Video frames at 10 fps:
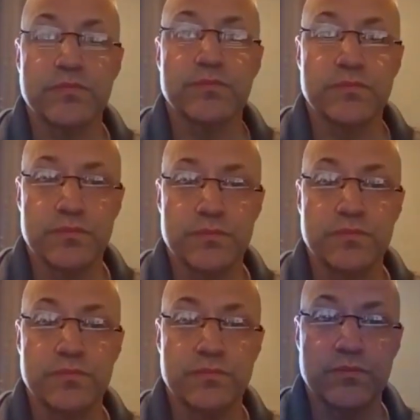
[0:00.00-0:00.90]

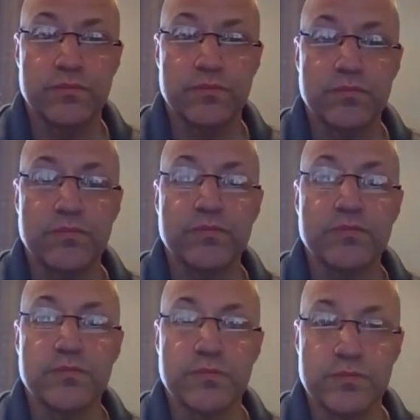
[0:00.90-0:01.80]

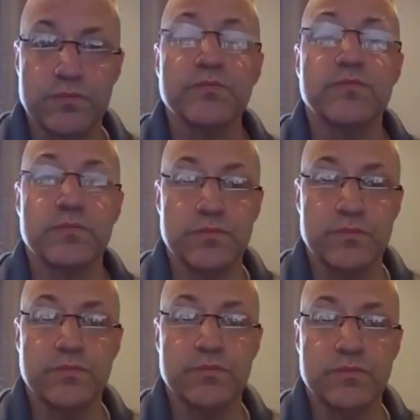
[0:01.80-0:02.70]

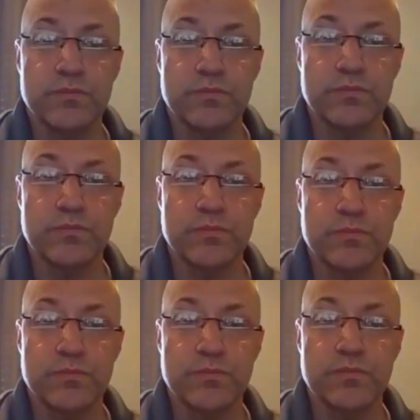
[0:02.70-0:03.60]

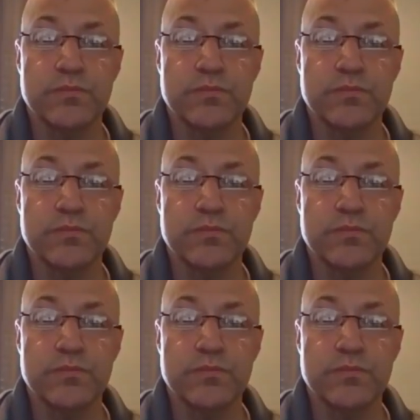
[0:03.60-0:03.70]
The person shown says nothing.